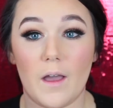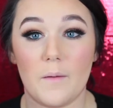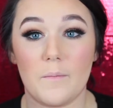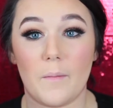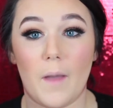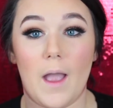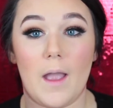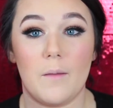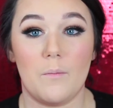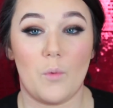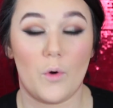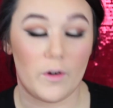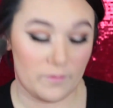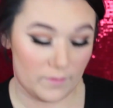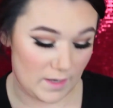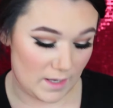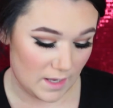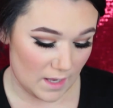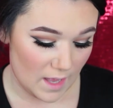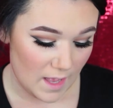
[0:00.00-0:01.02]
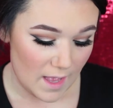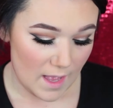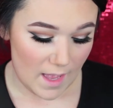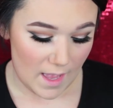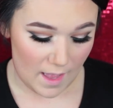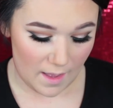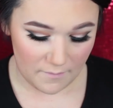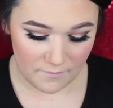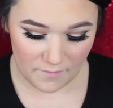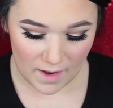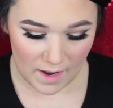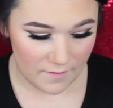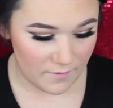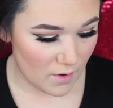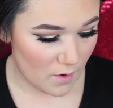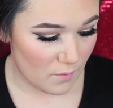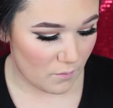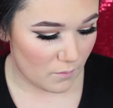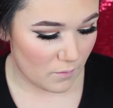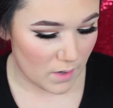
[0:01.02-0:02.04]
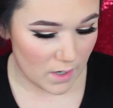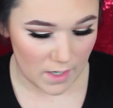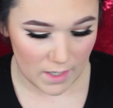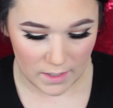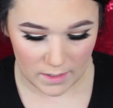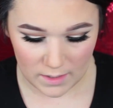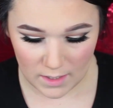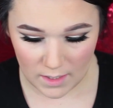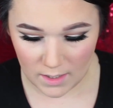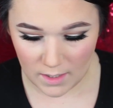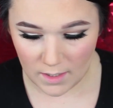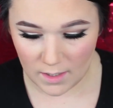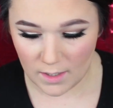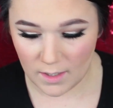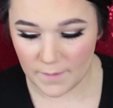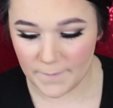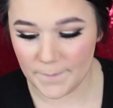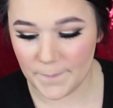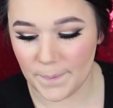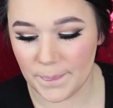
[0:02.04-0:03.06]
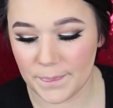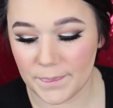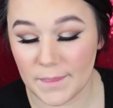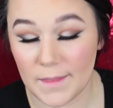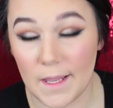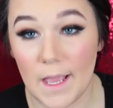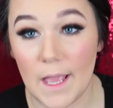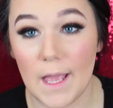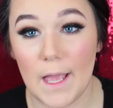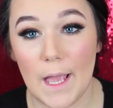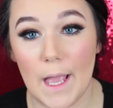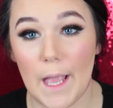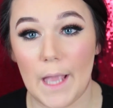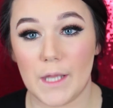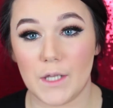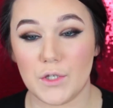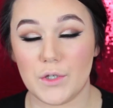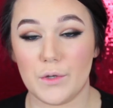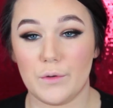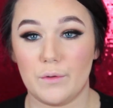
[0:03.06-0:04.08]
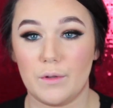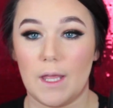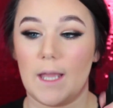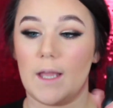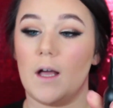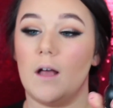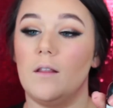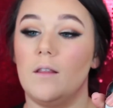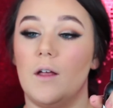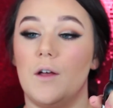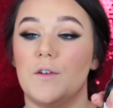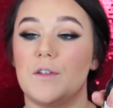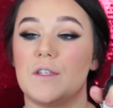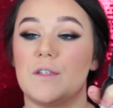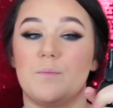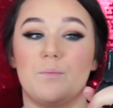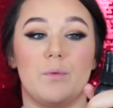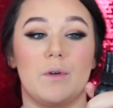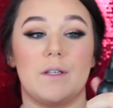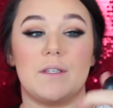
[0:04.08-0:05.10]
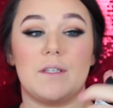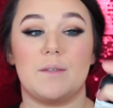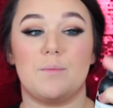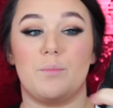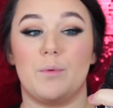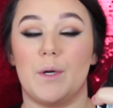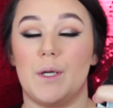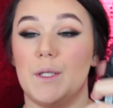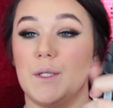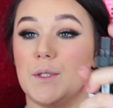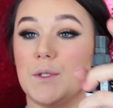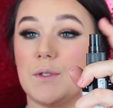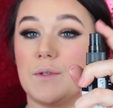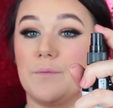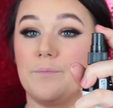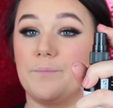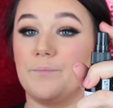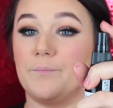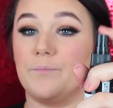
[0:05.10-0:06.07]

My Morphe M501, and do like a little spritz.